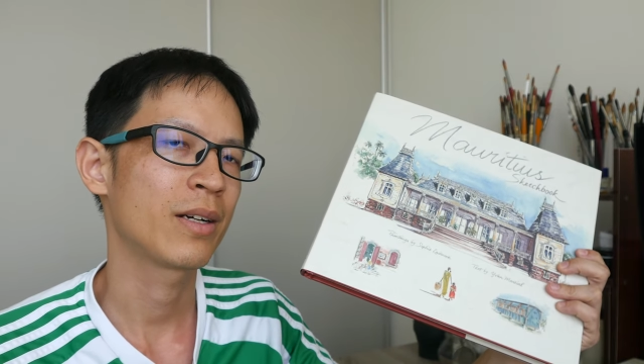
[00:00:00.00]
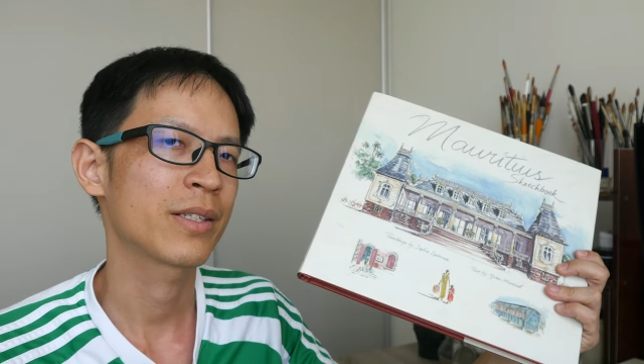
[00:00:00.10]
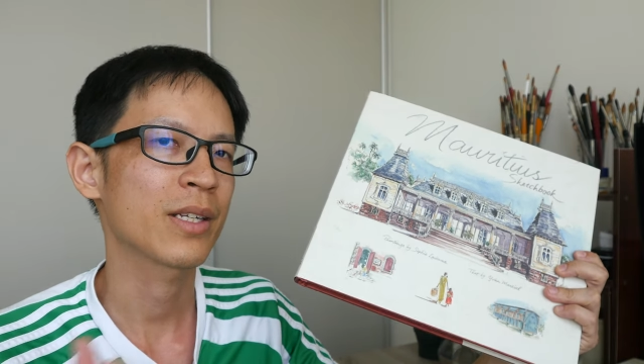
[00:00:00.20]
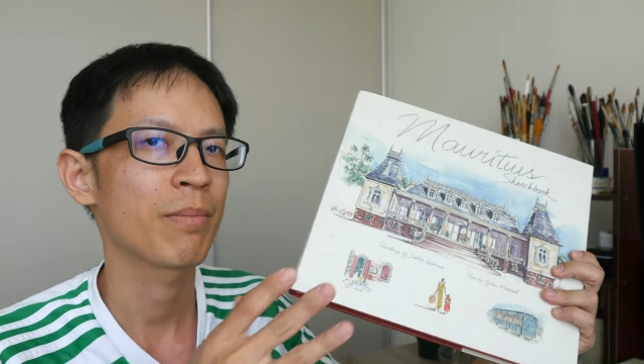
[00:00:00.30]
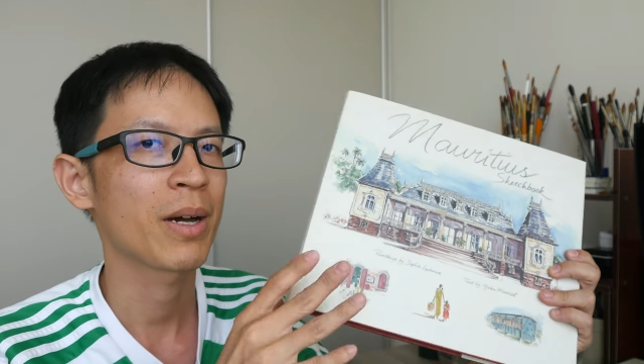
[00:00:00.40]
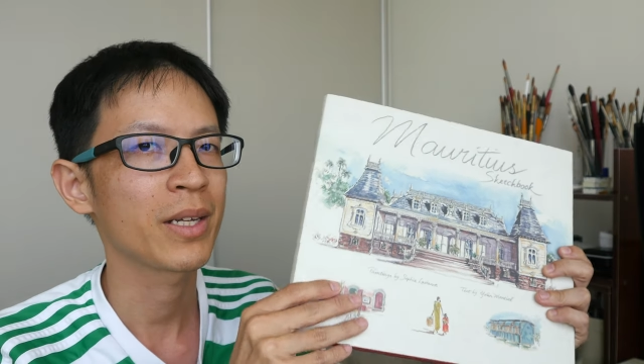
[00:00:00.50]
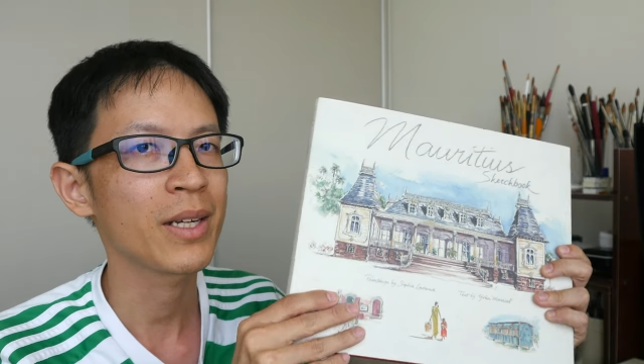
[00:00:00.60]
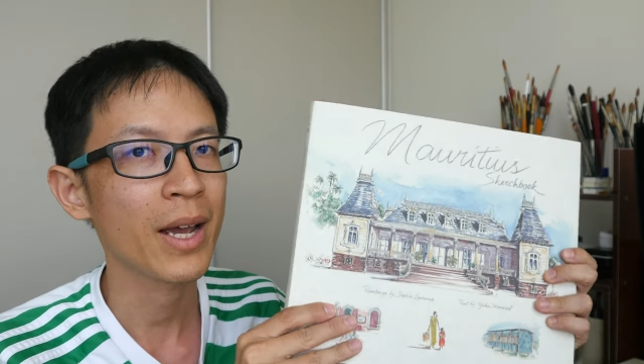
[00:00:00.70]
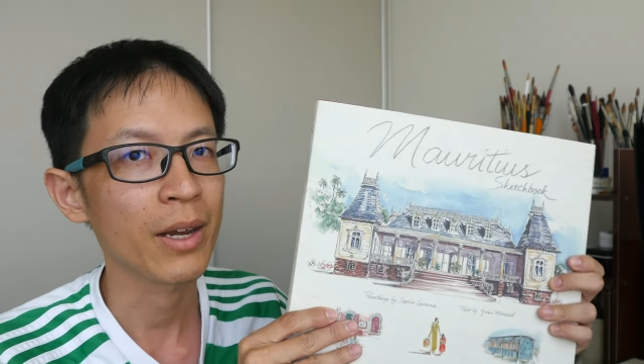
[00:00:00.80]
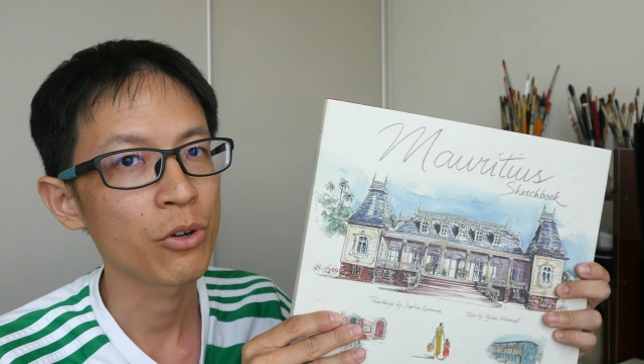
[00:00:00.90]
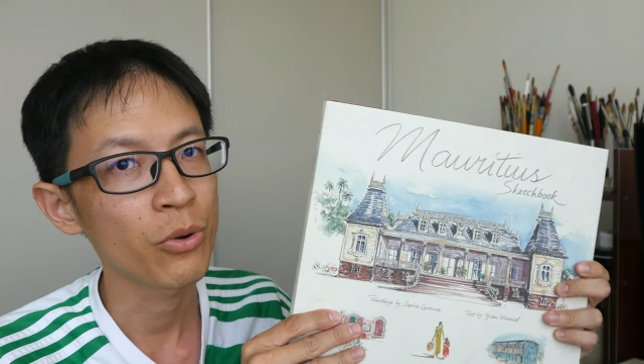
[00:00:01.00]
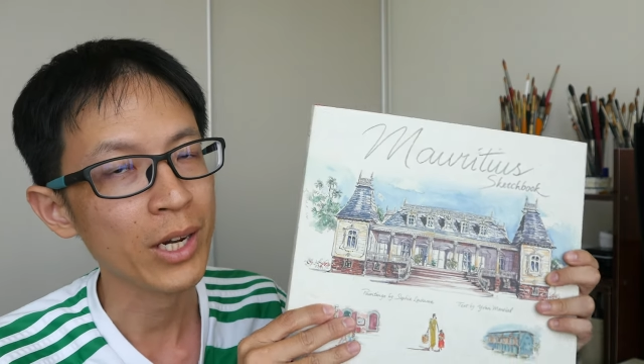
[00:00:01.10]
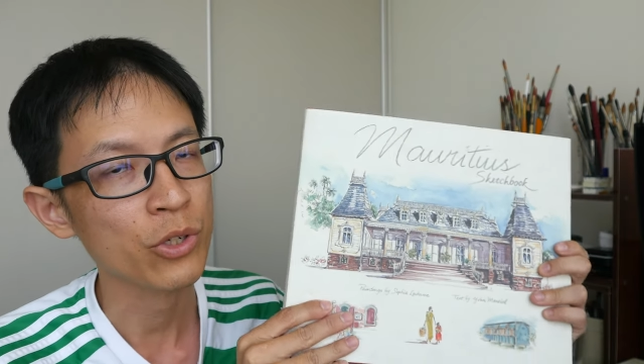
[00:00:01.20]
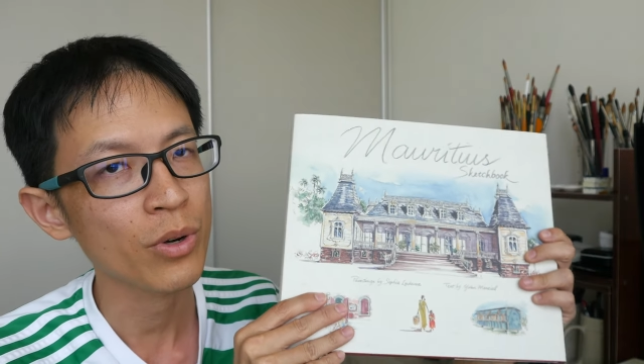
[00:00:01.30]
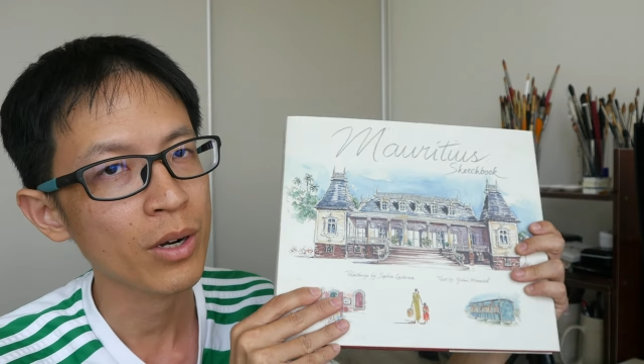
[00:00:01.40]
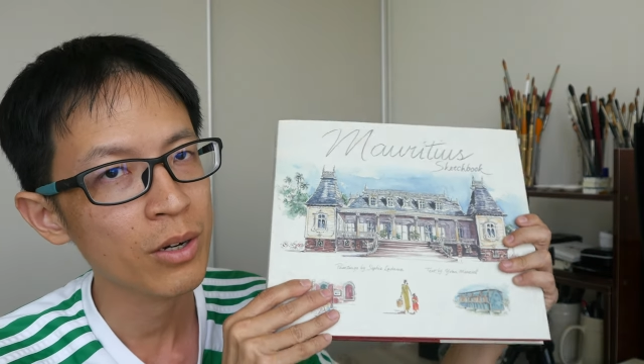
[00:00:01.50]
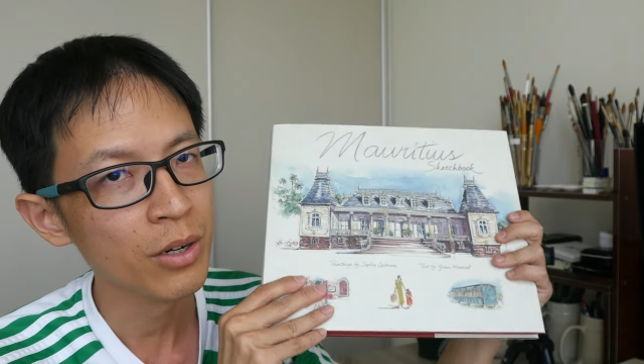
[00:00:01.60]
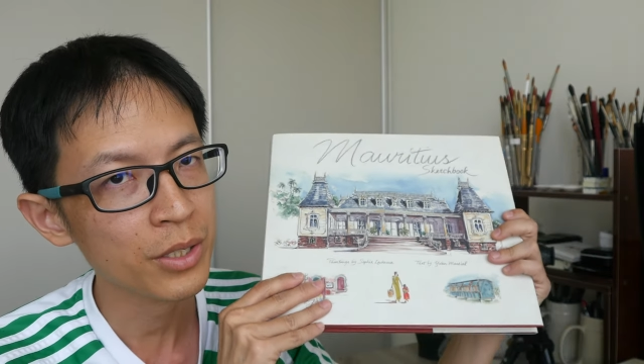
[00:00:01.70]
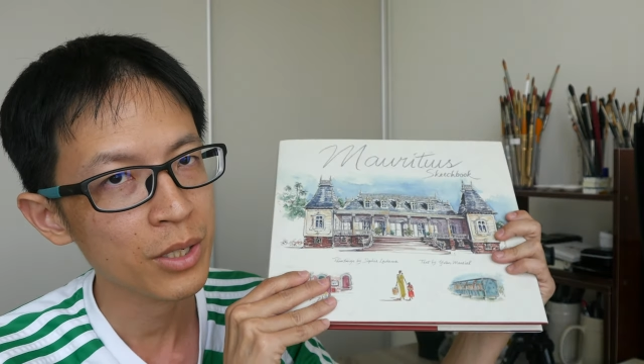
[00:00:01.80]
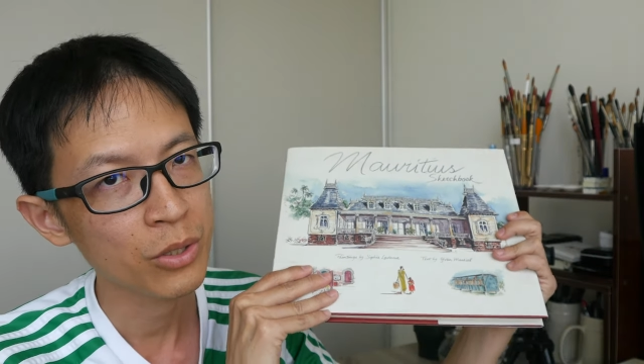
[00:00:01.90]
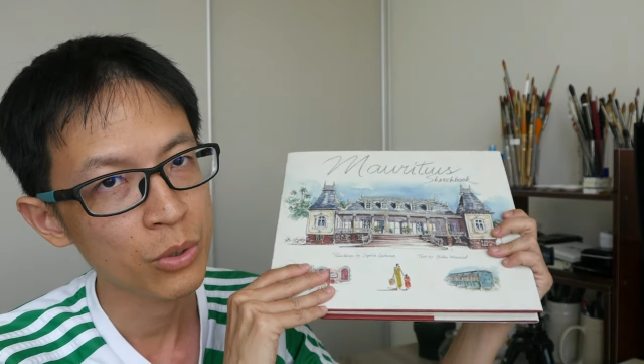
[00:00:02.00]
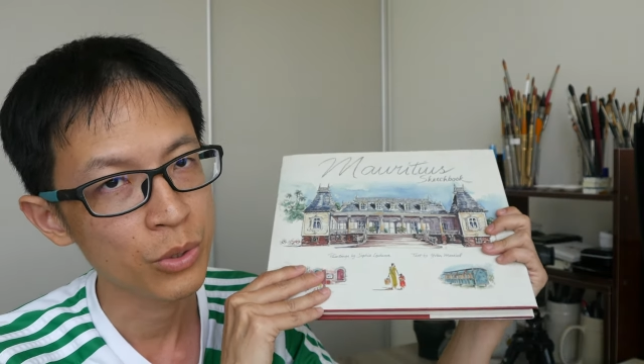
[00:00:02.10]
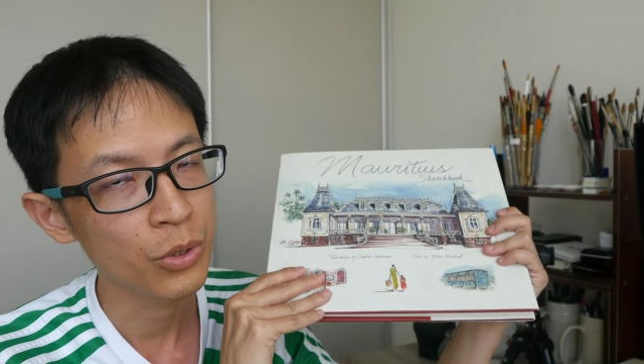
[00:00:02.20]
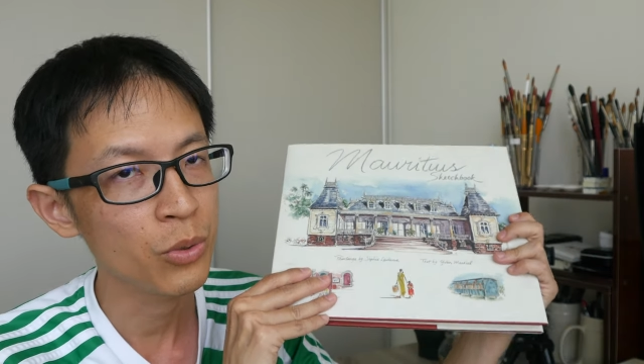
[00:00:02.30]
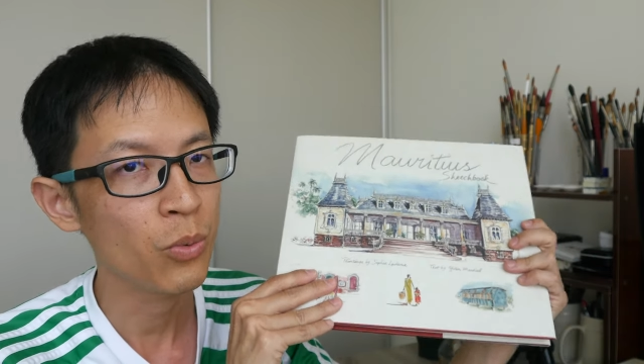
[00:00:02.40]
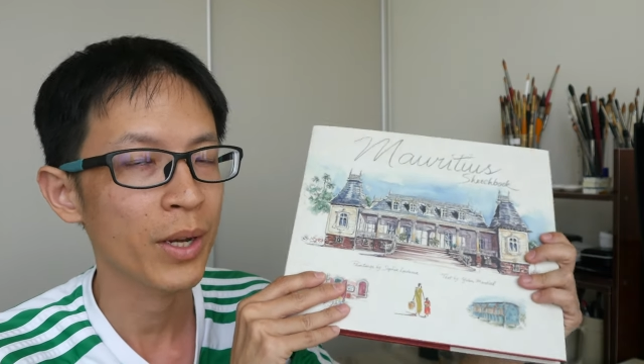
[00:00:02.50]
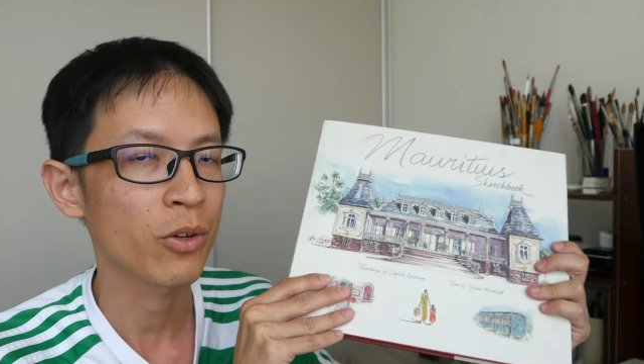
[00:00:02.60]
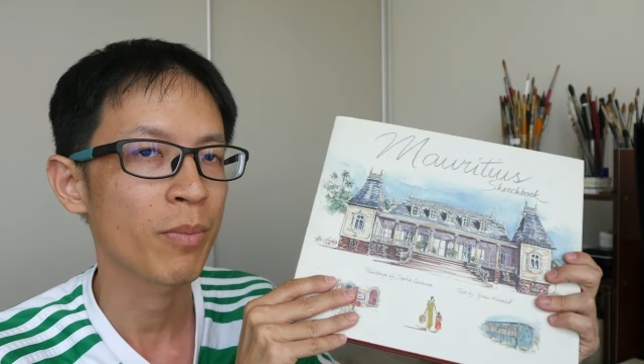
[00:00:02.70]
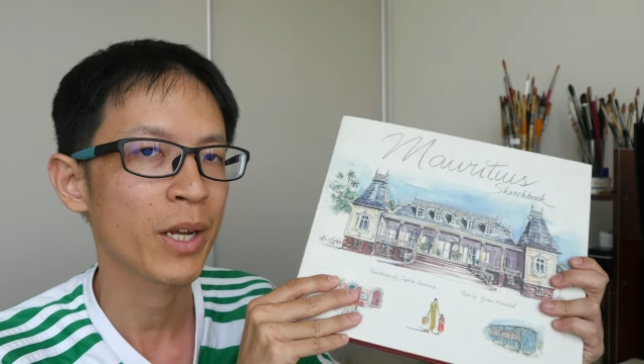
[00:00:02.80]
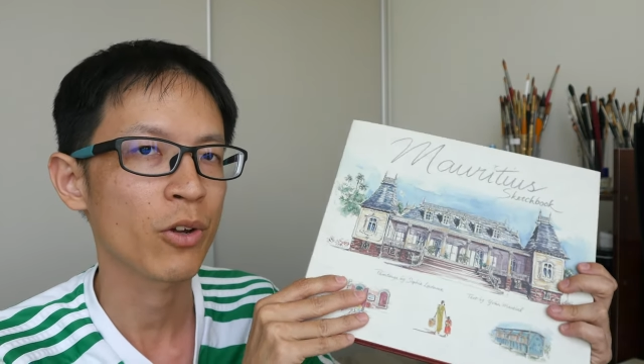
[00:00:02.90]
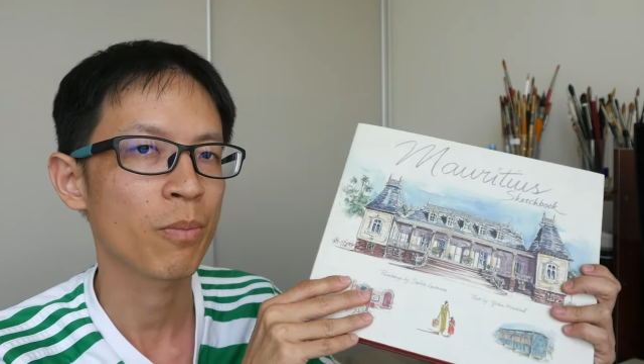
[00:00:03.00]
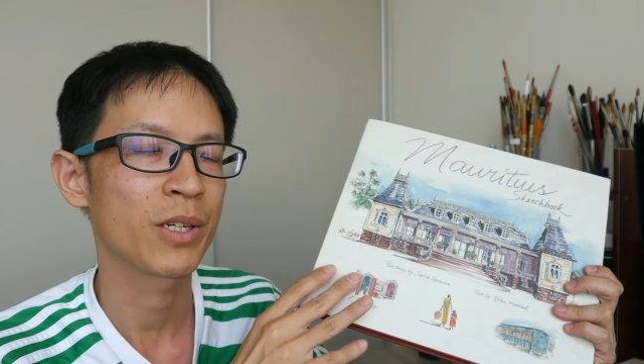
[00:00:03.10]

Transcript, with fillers: earn some money at no extra cost to you when you make your